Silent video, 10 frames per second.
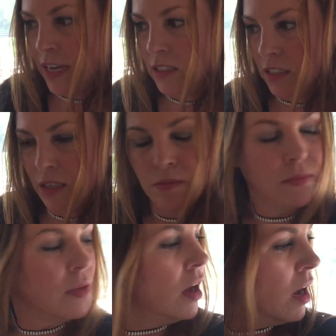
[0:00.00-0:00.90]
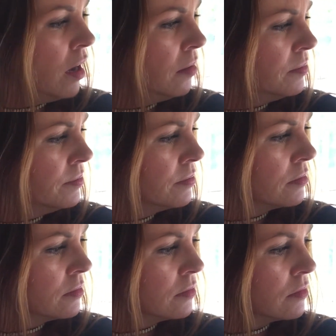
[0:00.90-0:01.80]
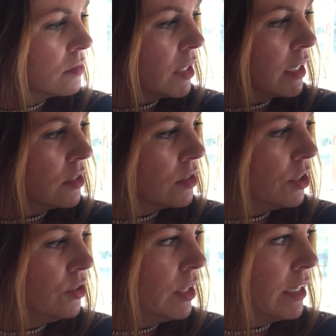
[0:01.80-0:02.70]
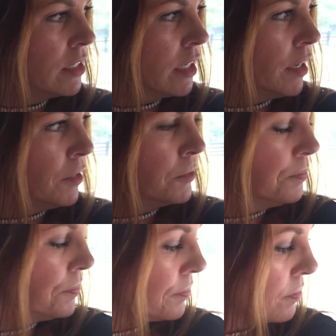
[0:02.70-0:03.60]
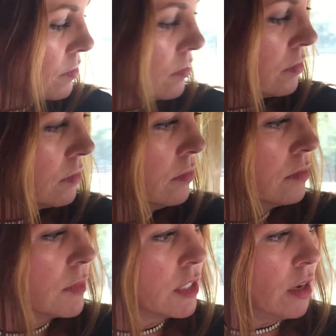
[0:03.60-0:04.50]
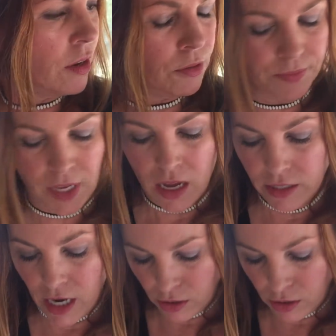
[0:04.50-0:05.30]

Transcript: him, I guess 2 days ago. So no